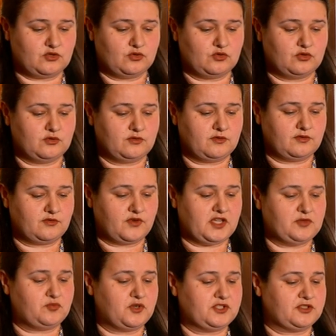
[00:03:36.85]
to
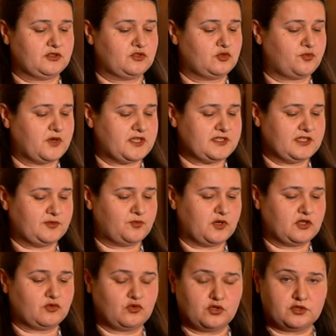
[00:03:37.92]
Great Britain, to
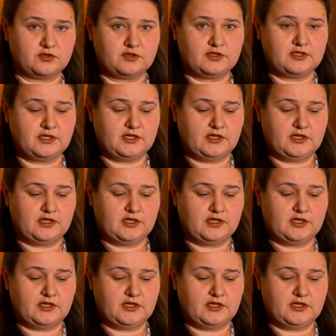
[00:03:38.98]
President Macron,